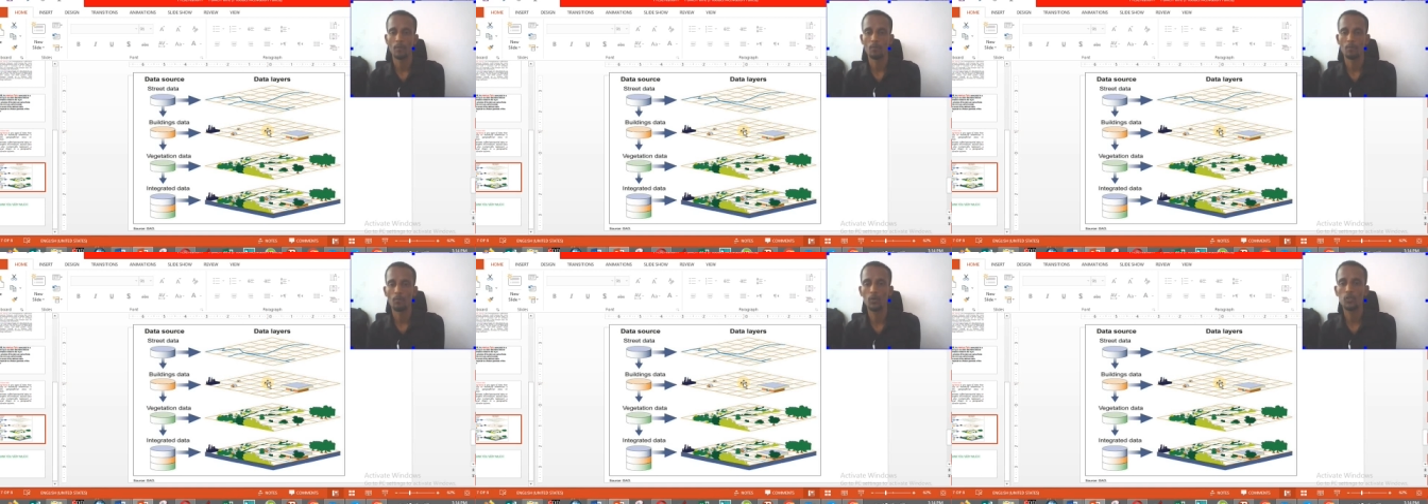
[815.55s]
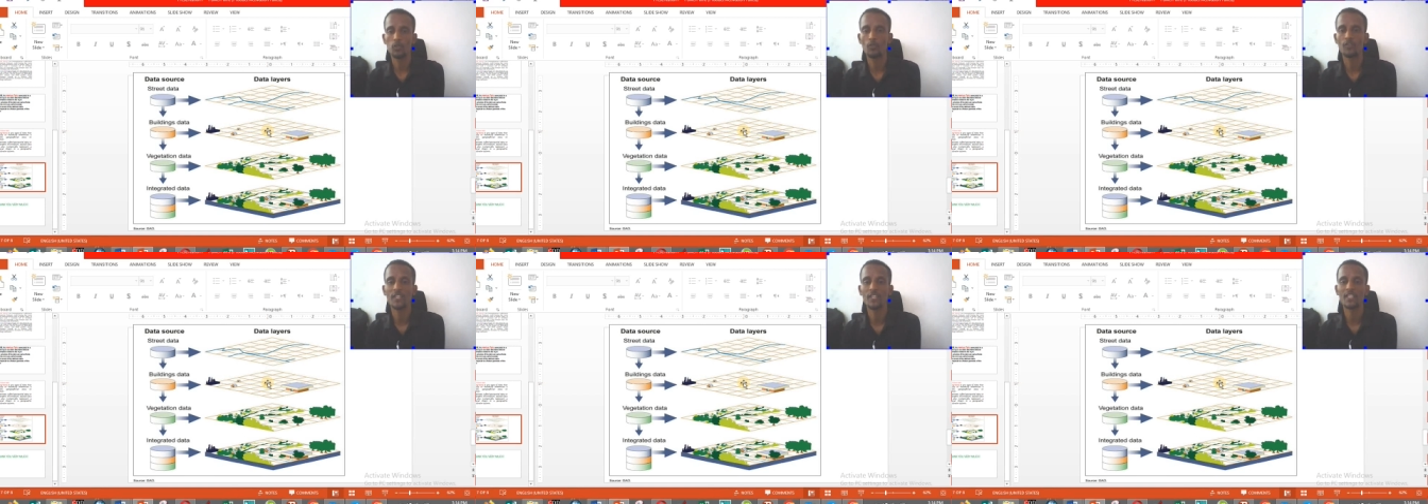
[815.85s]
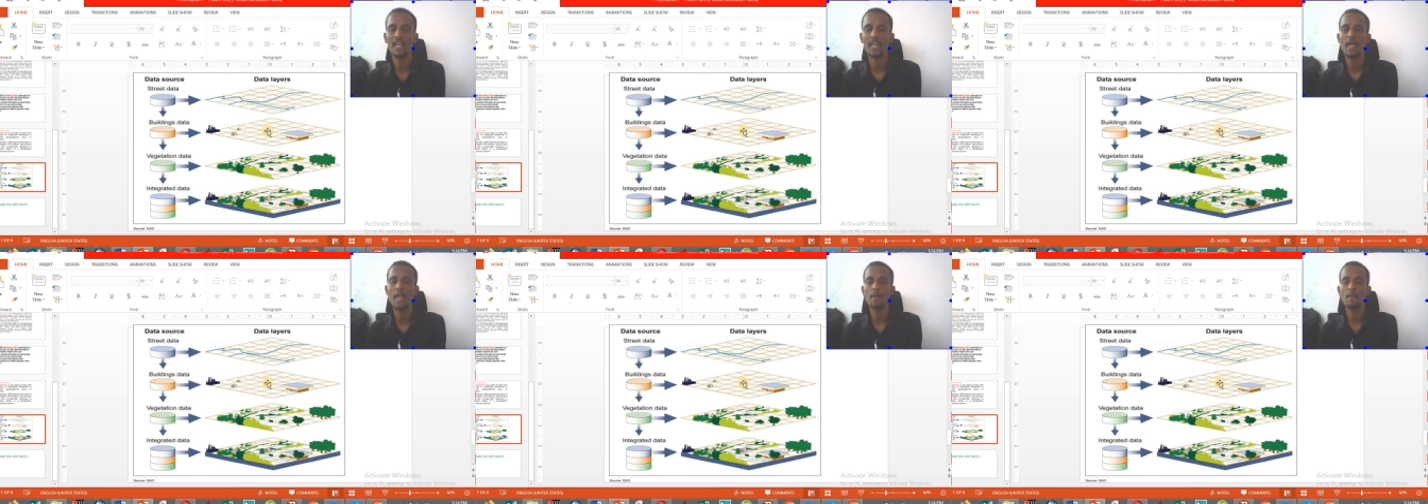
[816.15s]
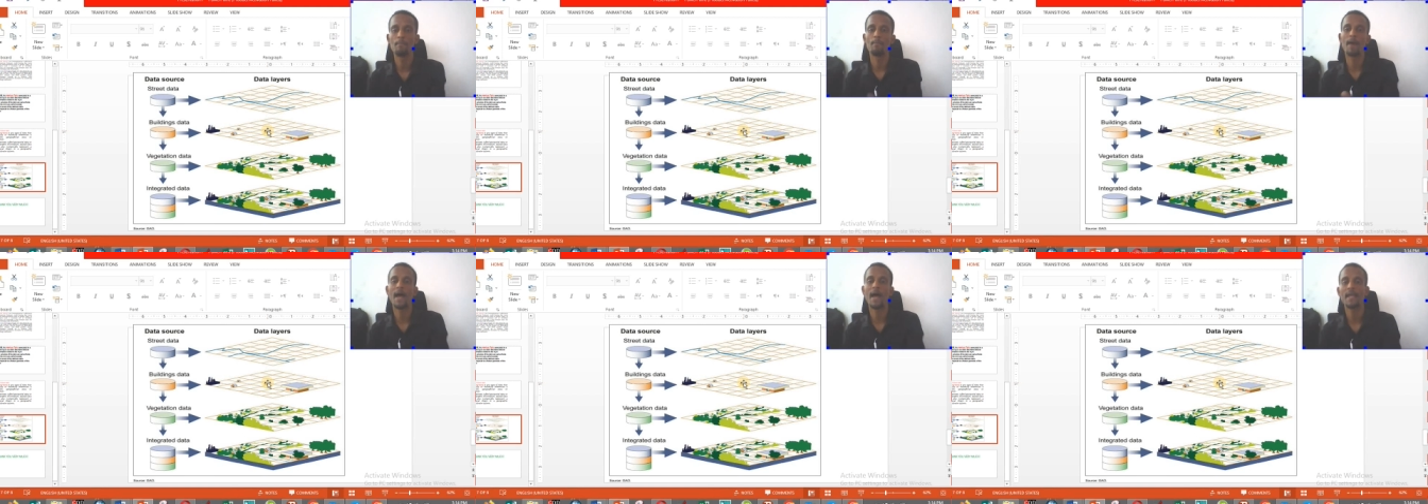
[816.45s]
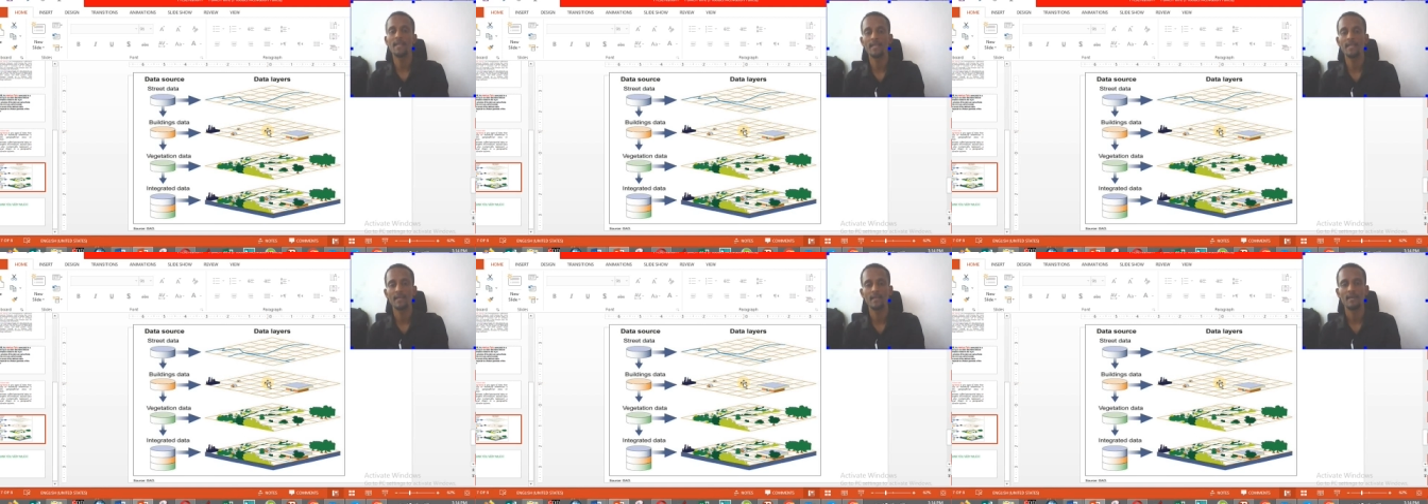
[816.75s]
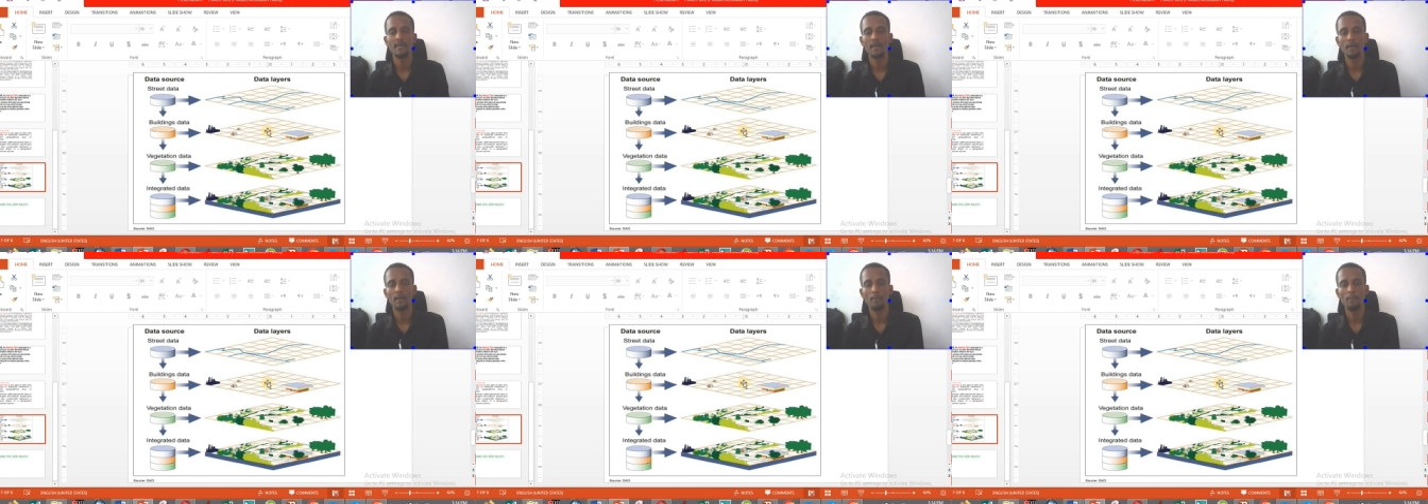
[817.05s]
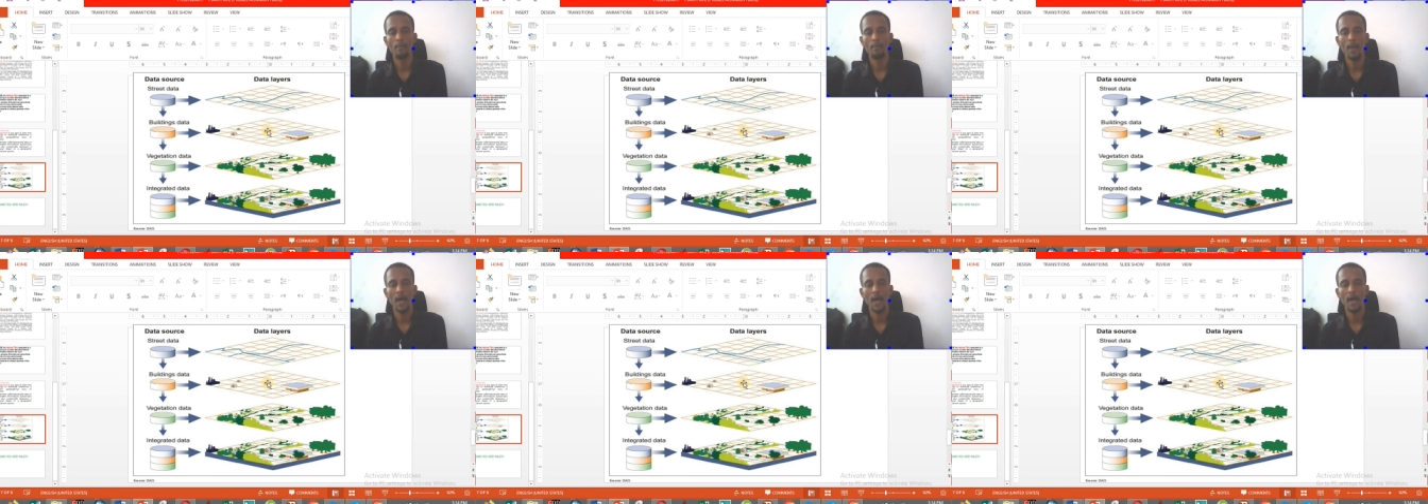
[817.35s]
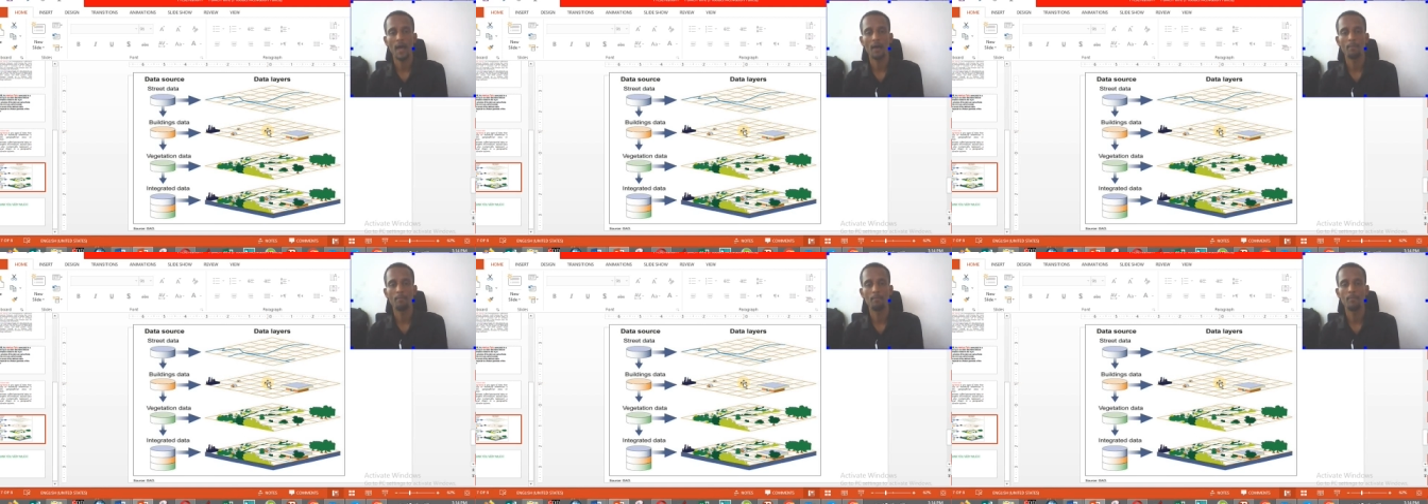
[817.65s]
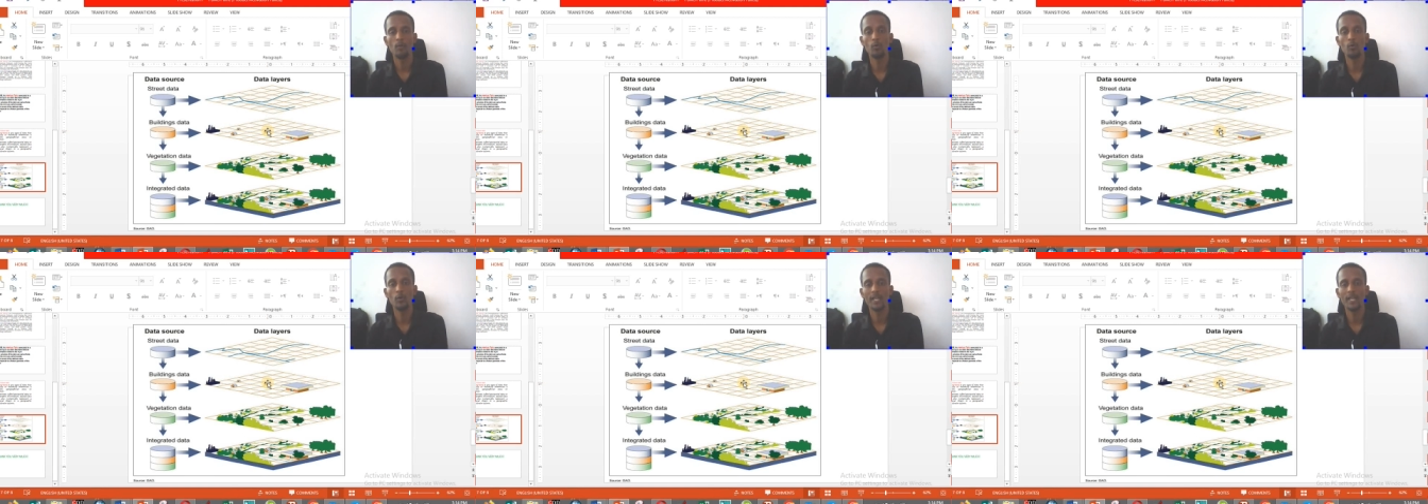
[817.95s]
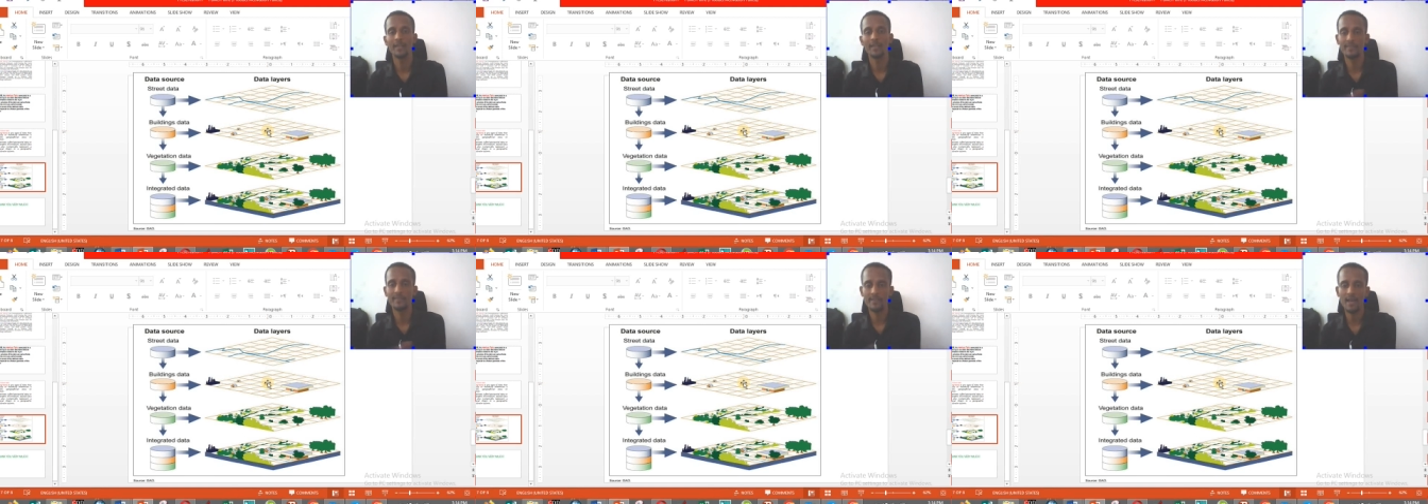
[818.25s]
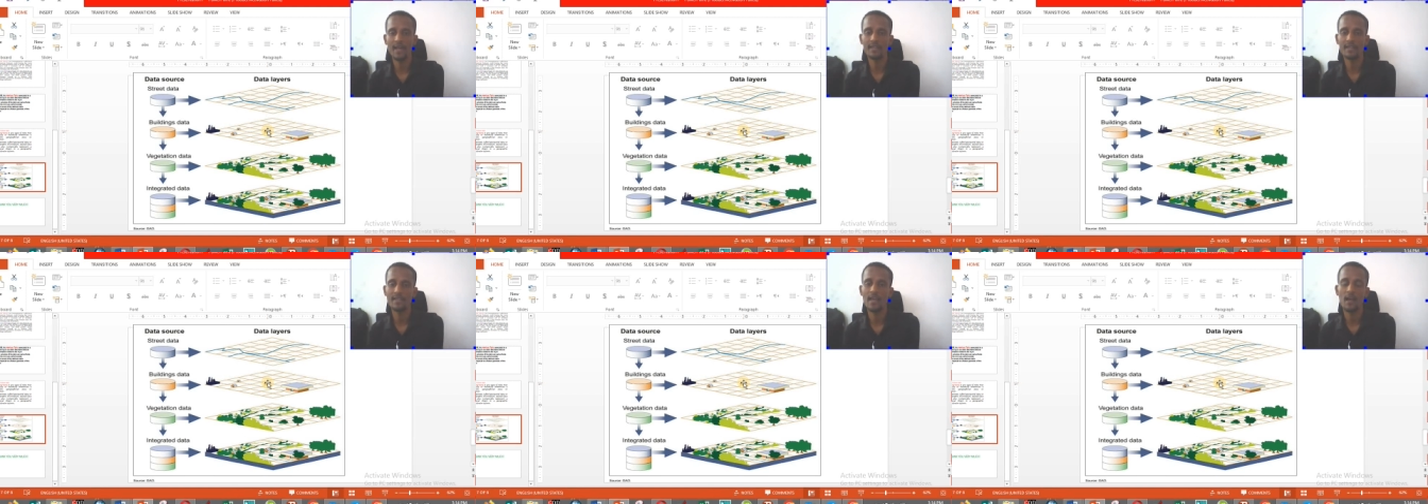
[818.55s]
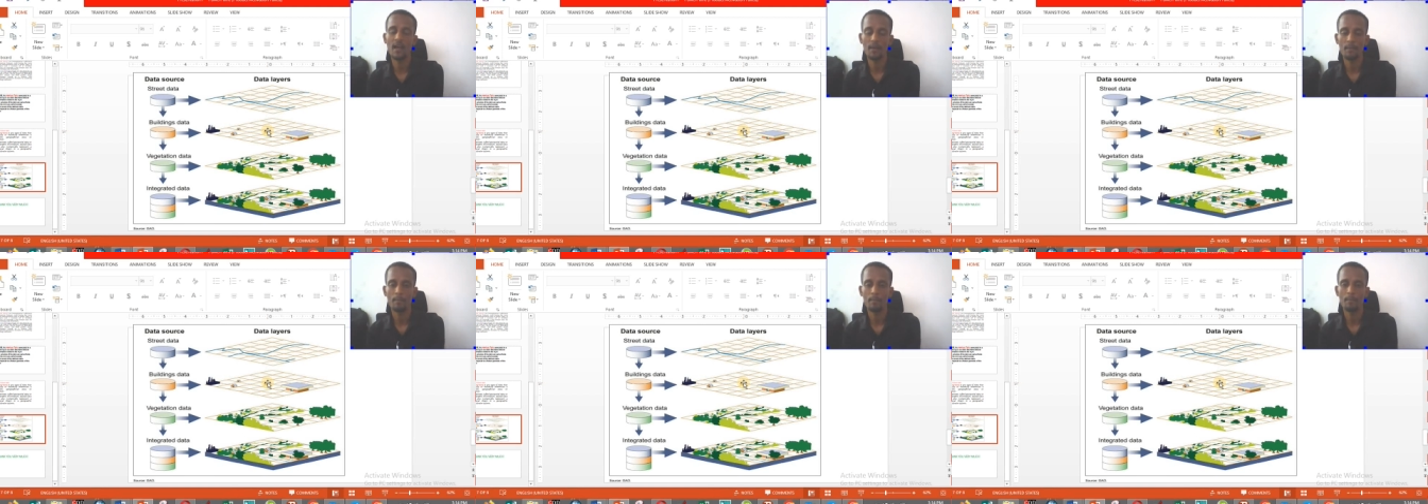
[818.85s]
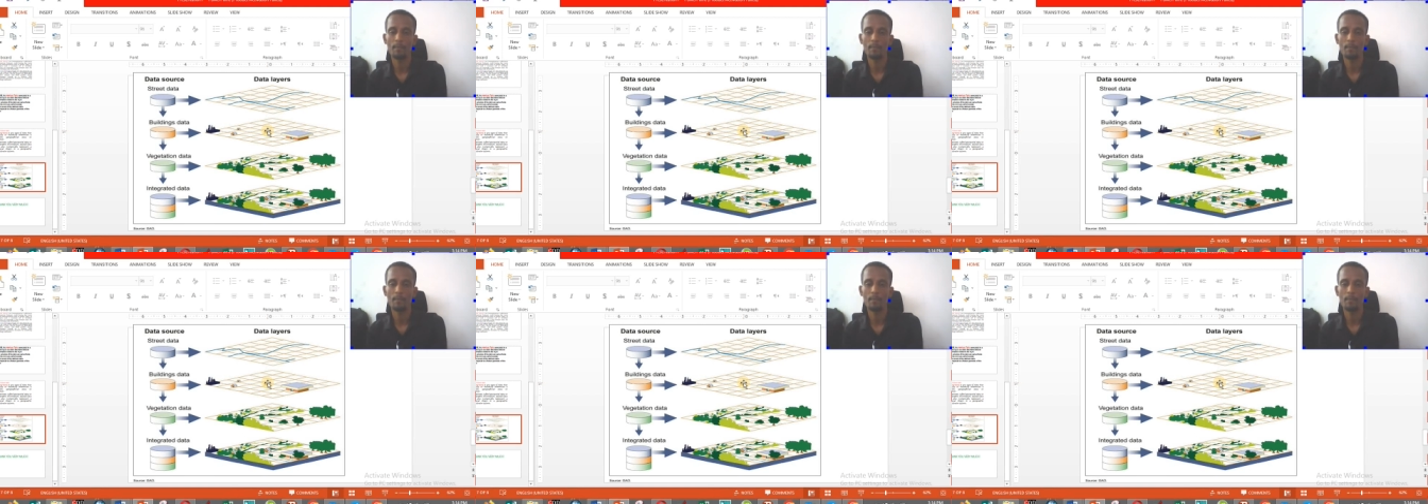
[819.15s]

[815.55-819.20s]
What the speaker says: most of the time by the building data,